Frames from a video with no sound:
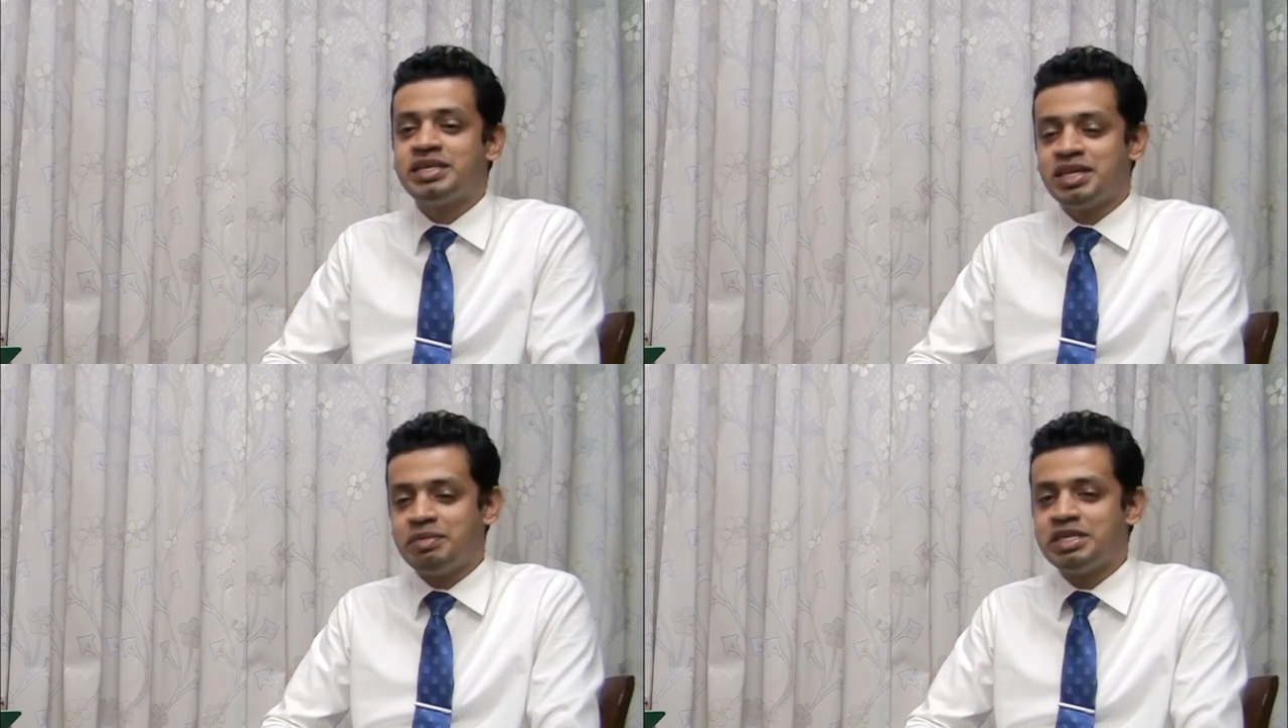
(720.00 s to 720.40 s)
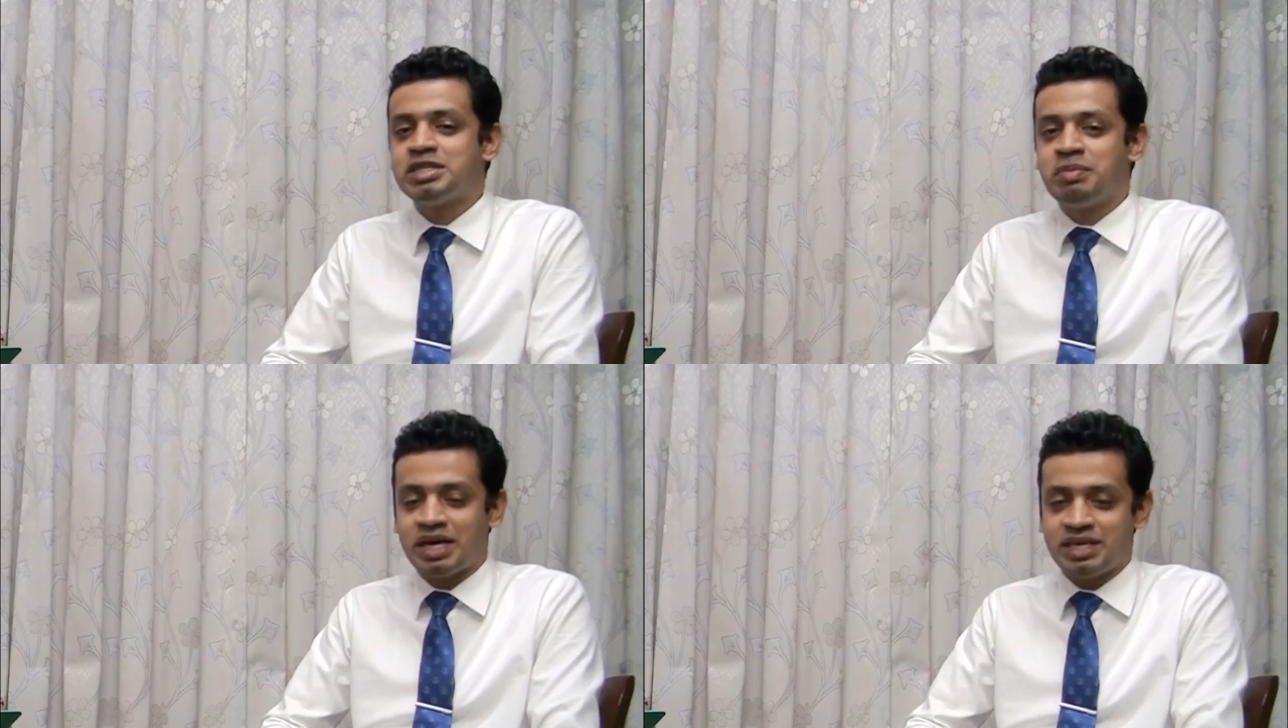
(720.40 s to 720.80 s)
the
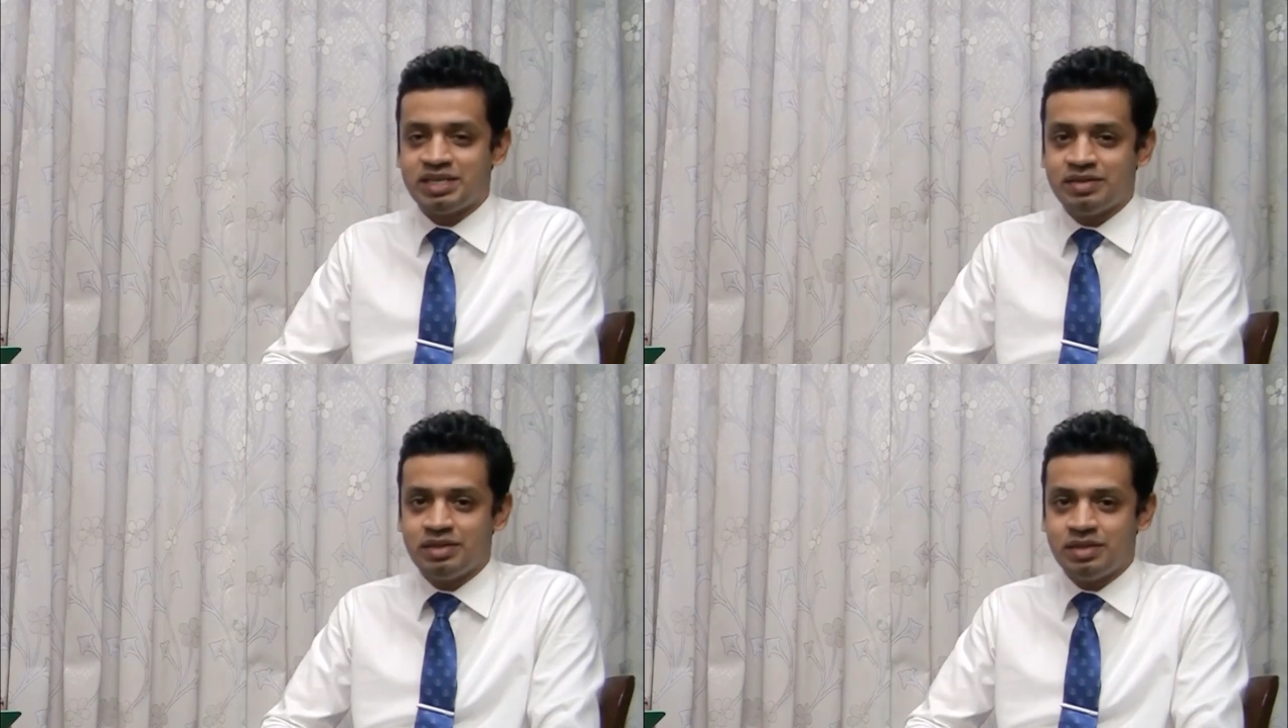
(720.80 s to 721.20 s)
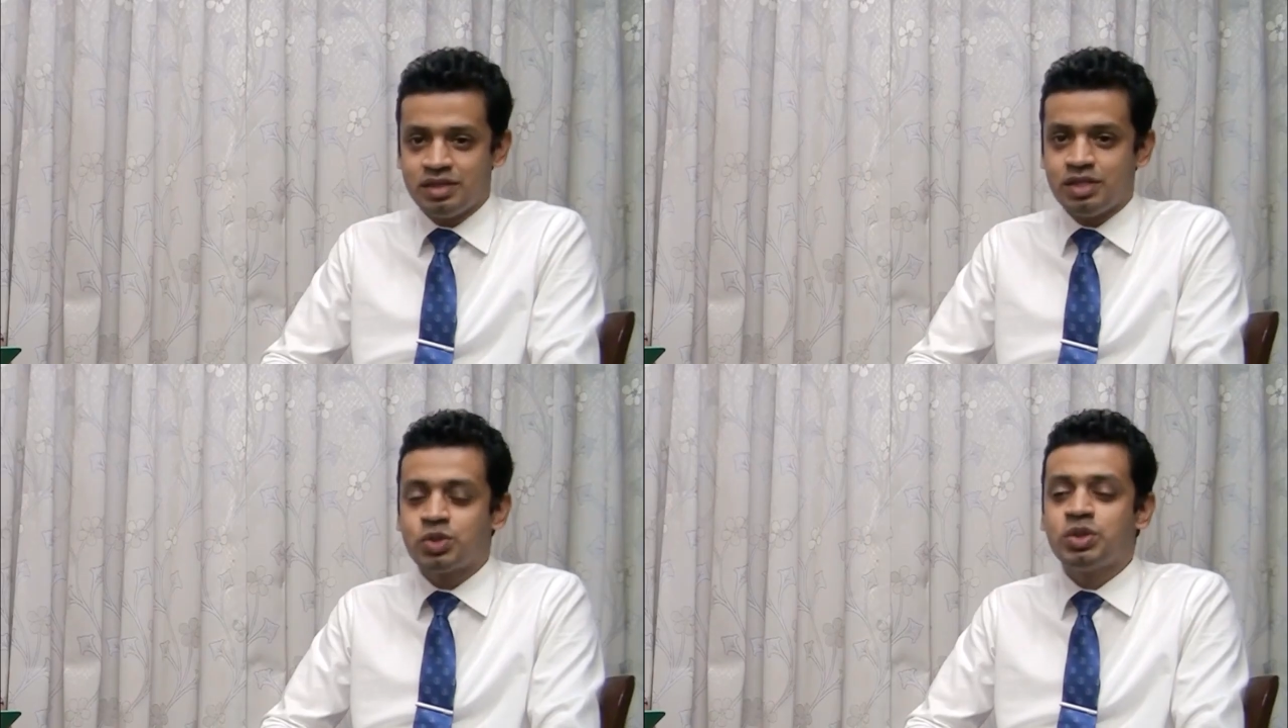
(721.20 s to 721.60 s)
examiner's mind.
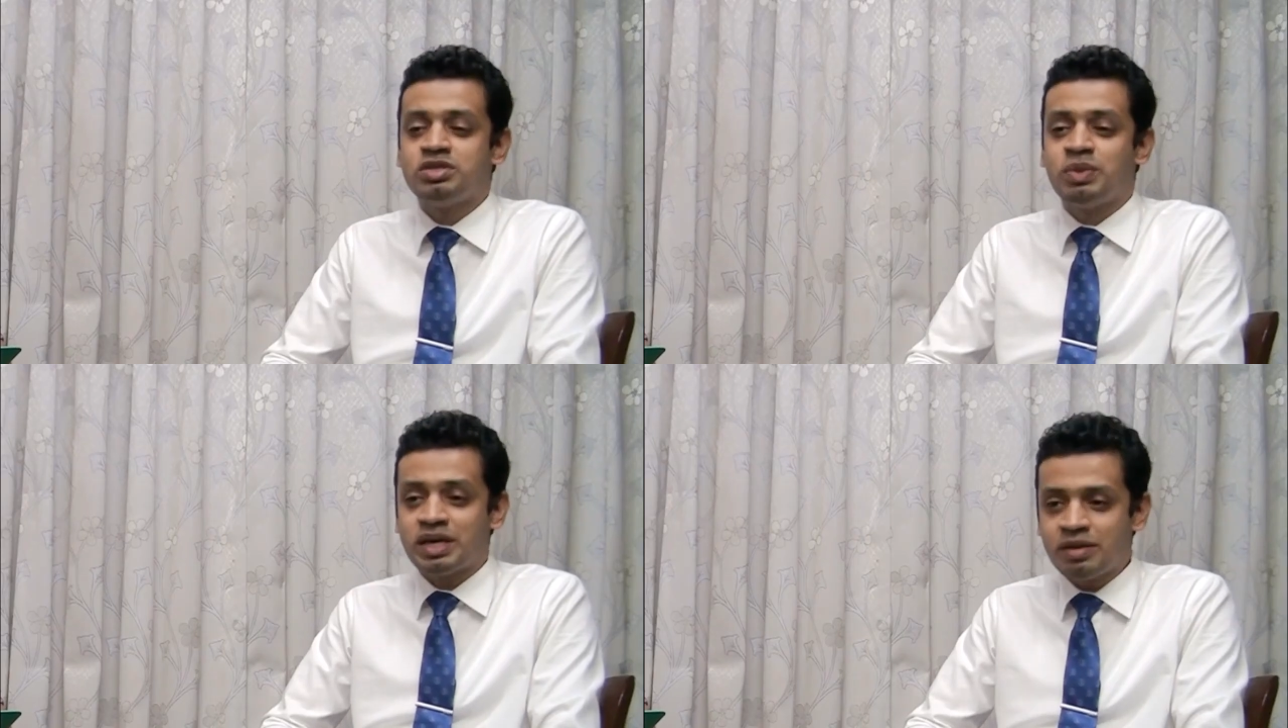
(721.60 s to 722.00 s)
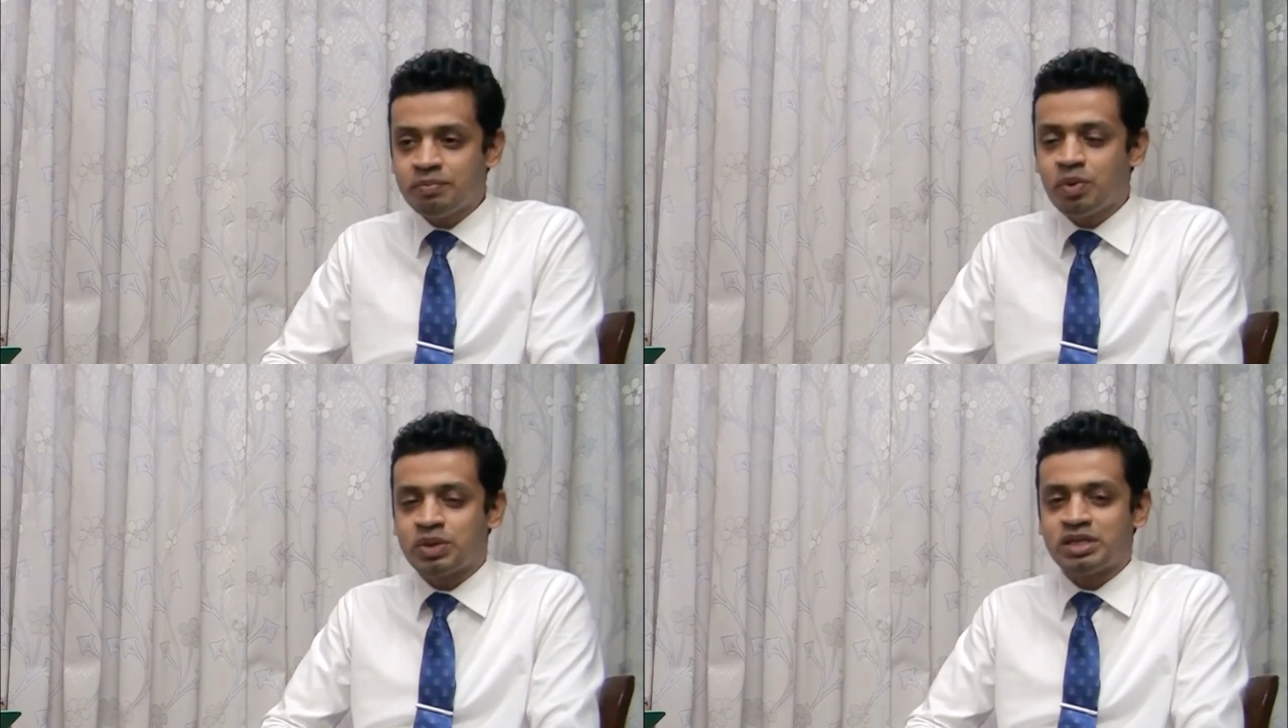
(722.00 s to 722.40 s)
So it's very
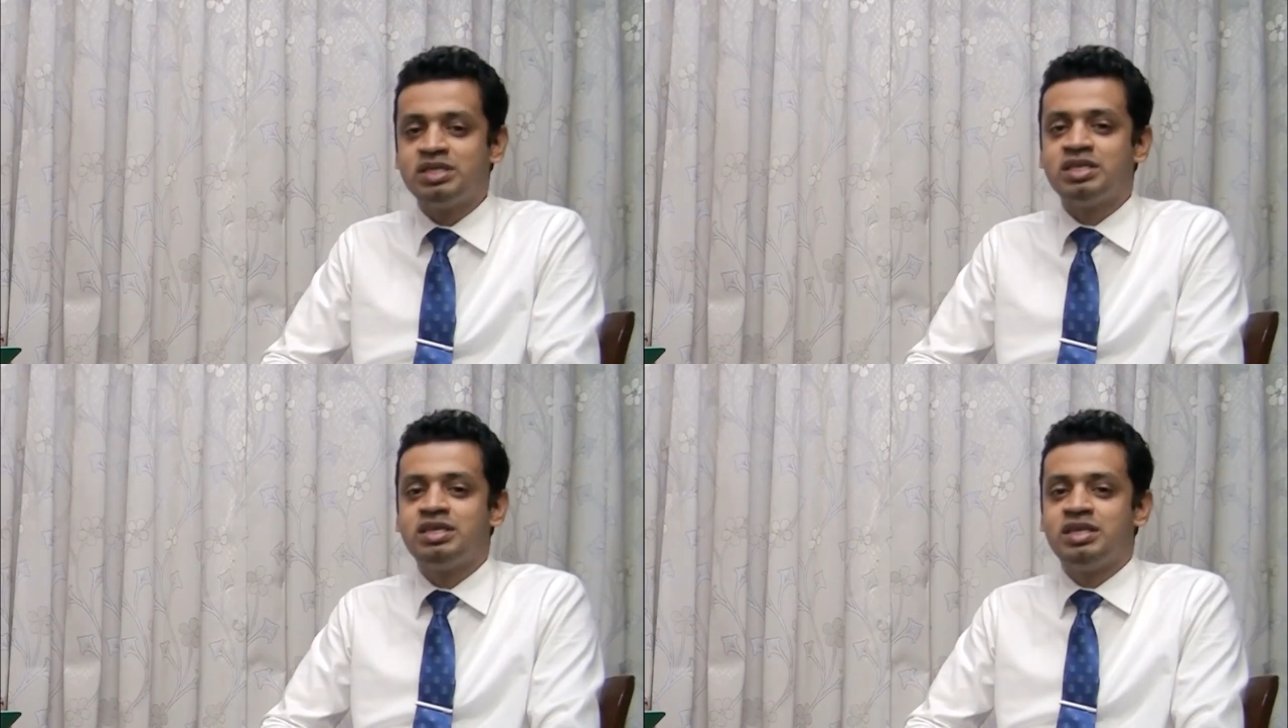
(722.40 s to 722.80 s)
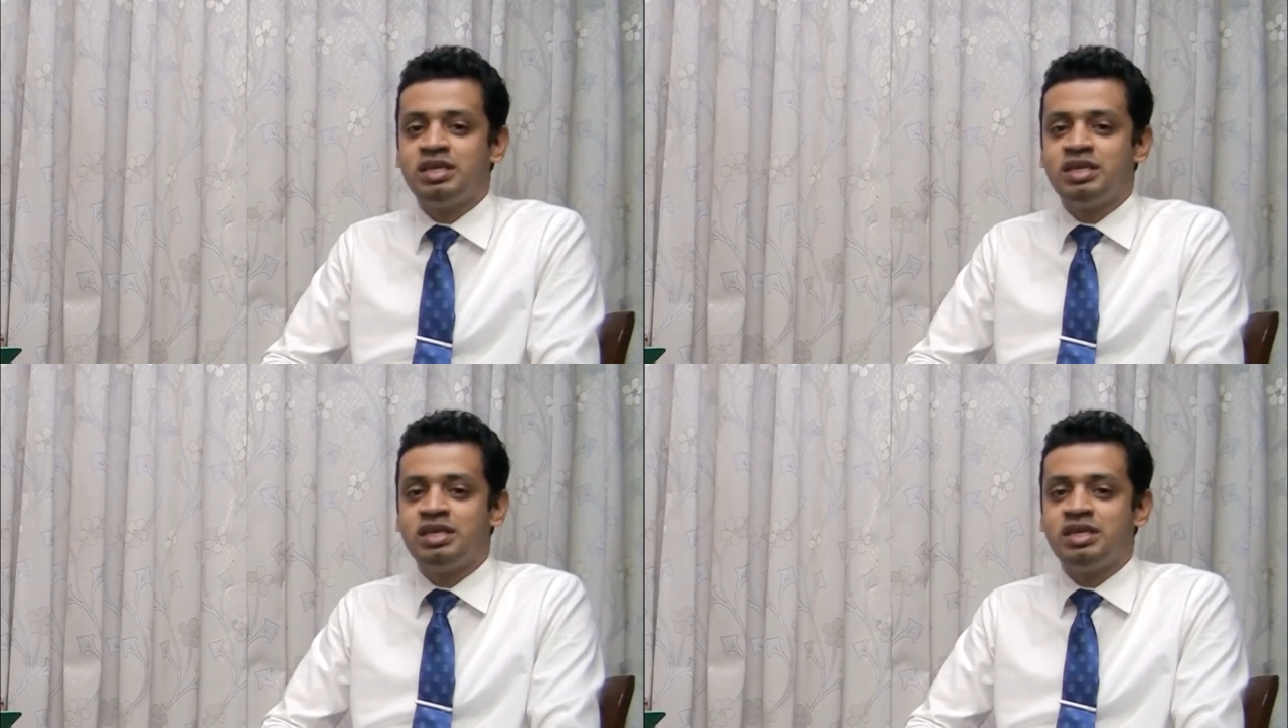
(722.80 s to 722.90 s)
important